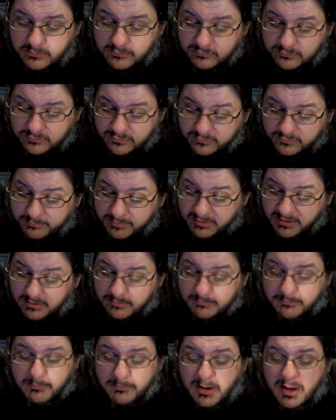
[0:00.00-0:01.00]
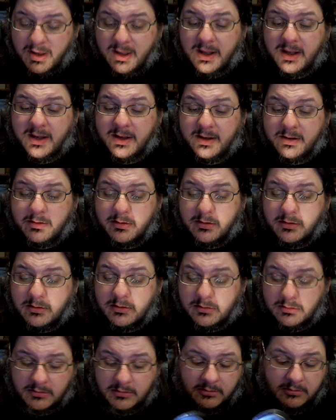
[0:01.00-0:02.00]
just being made.
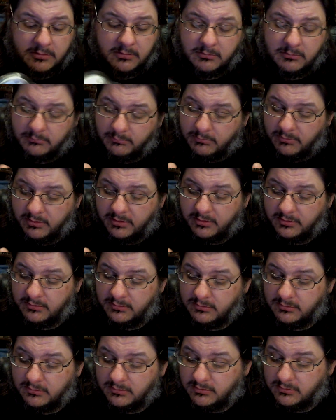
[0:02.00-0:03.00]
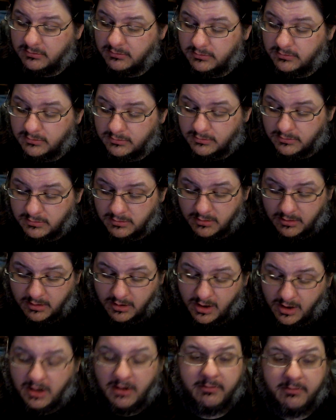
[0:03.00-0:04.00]
But,
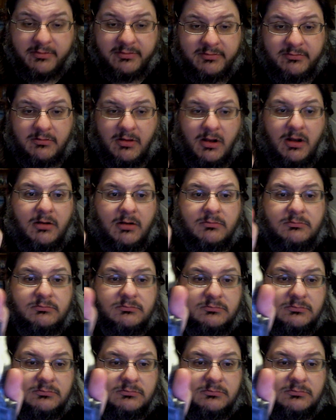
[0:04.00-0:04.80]
I don't know, it's kind of